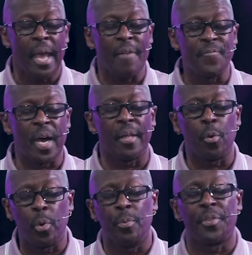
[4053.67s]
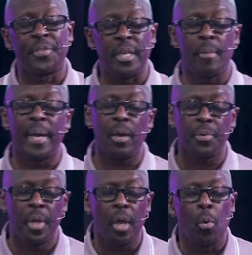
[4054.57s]
And Father, we will think about
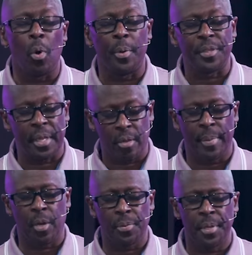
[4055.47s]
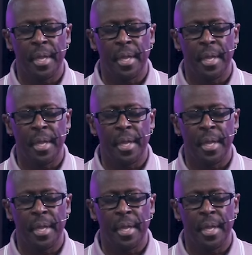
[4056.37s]
what we think about.